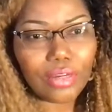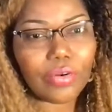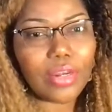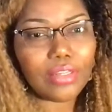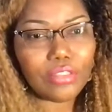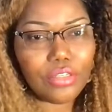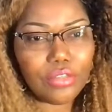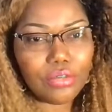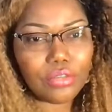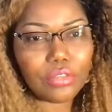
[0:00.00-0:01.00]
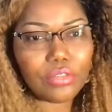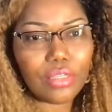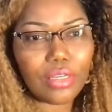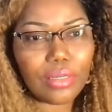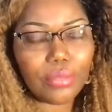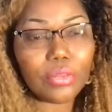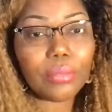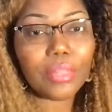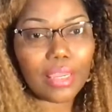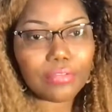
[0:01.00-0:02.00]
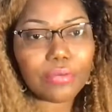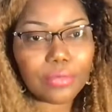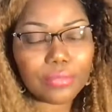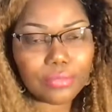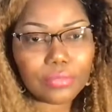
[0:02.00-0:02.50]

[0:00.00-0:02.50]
credit to use on the platform.